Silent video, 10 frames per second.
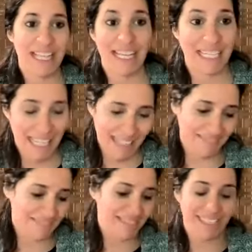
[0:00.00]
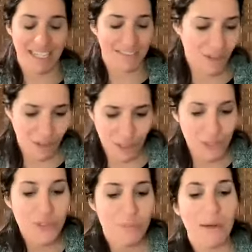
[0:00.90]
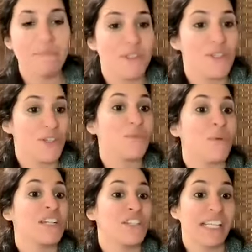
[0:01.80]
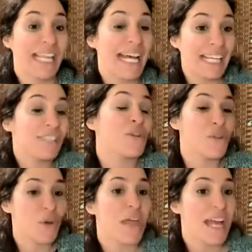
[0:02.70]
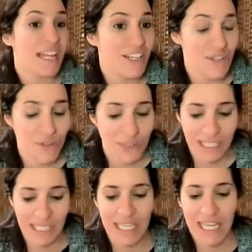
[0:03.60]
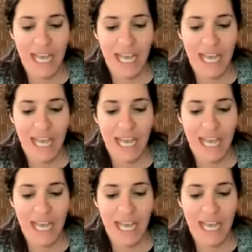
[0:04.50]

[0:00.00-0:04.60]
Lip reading: and I got all goosebumps just watching it, and I don't know that history.